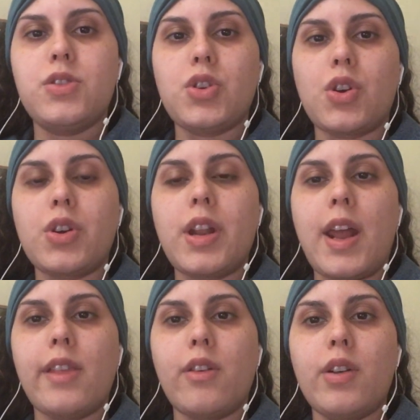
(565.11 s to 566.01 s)
turn and
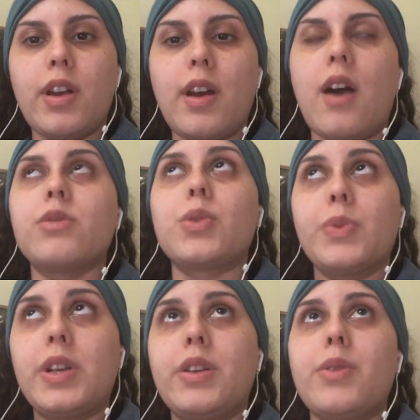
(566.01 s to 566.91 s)
I look out the
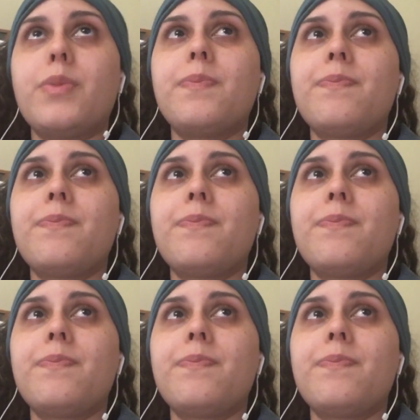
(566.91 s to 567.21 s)
window.